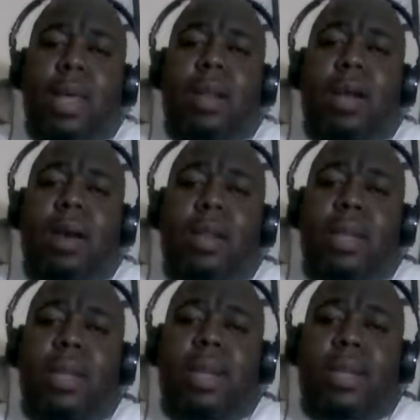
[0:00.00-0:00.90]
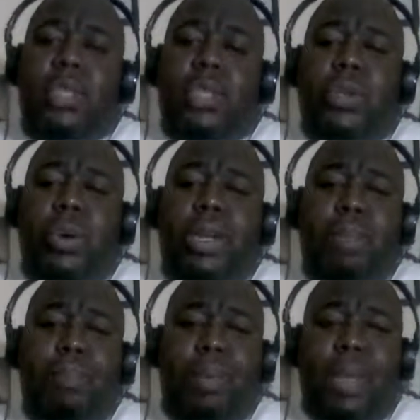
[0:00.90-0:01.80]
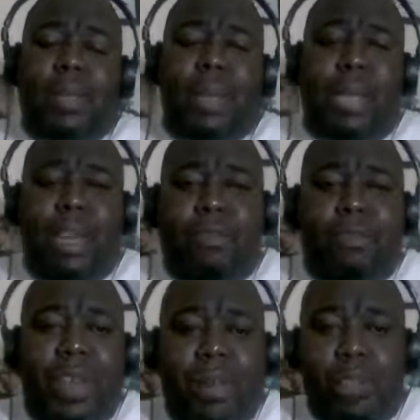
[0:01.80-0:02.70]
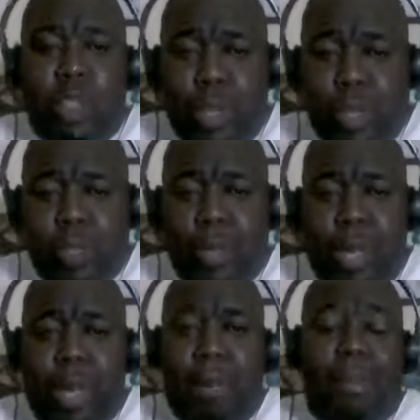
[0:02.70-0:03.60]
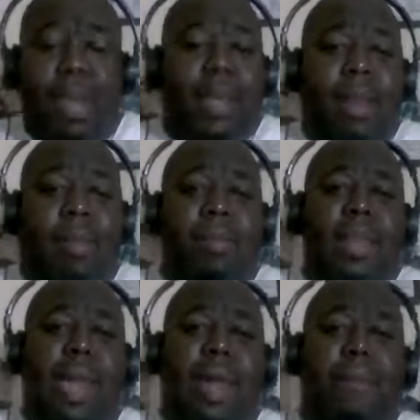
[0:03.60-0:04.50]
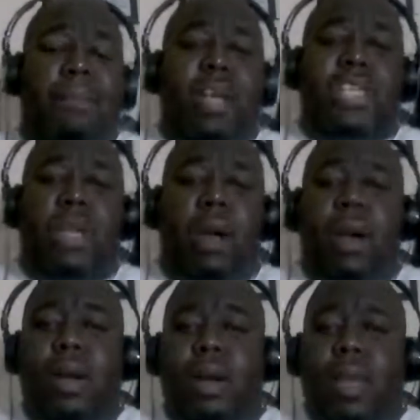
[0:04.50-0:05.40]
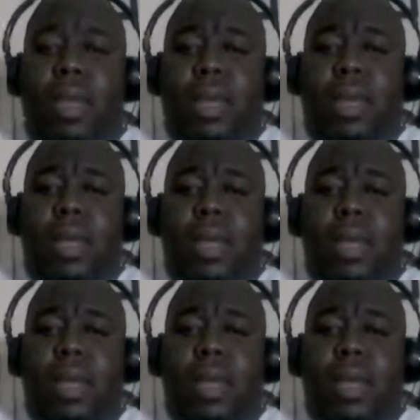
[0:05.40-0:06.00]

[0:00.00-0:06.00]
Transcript: Not only in the story depicted in the film True, making it that much harder